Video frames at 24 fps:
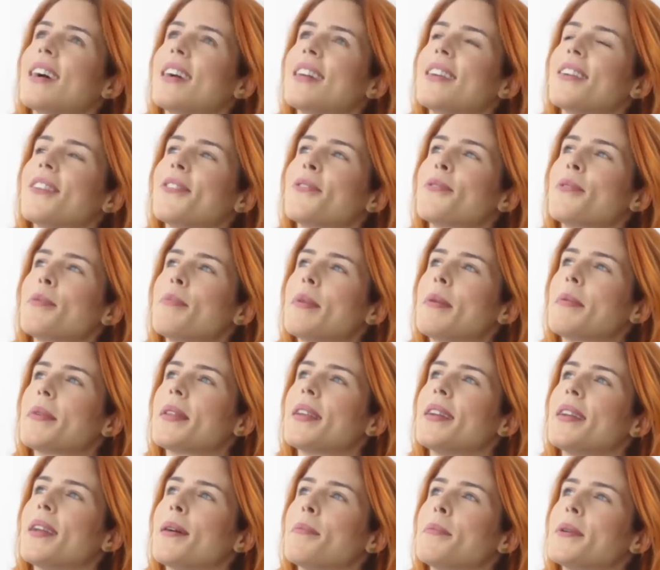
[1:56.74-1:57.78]
I don't remember
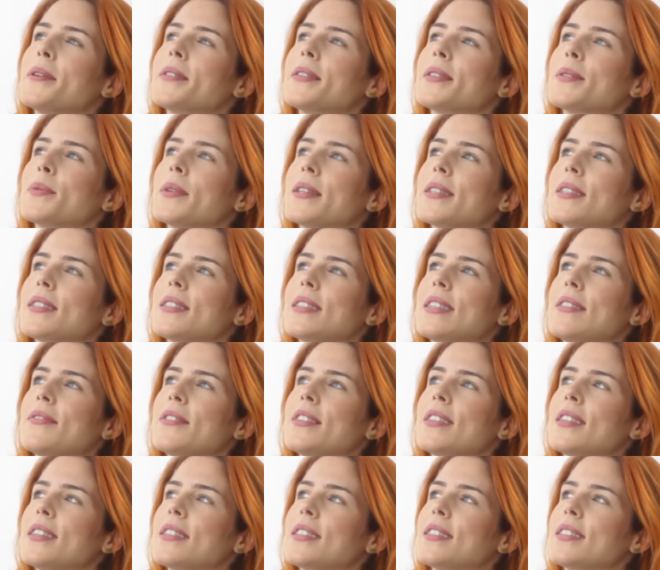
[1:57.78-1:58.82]
the numbers as well as
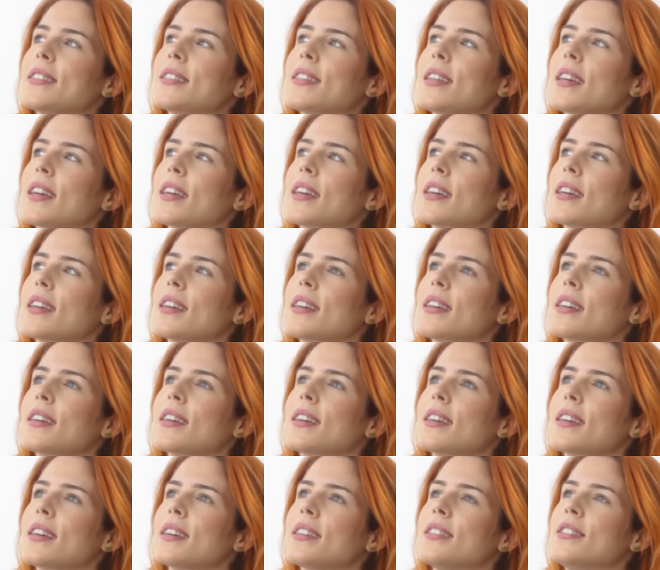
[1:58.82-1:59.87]
Steven does. He's like
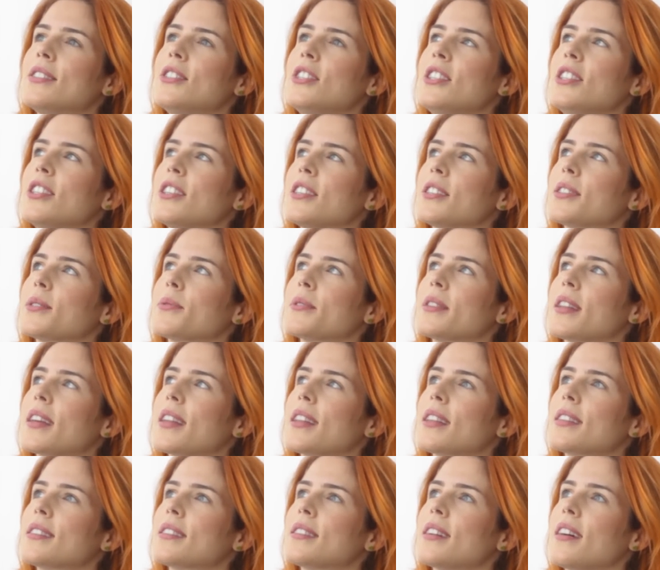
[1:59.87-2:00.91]
a genius with
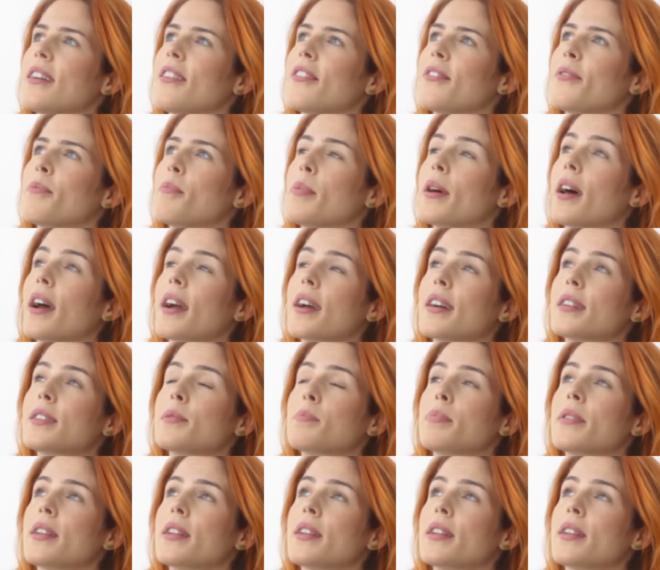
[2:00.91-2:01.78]
that stuff. But I got to